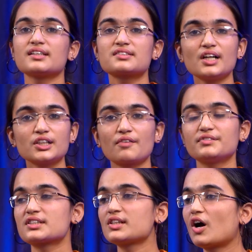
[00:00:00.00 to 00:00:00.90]
result of
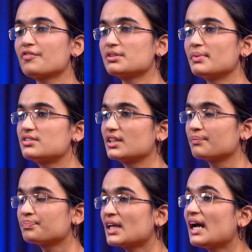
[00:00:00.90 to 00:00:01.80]
this law of symmetry.
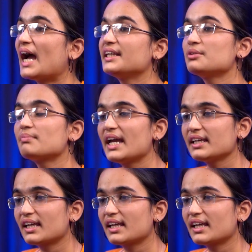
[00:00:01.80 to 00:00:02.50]
And in my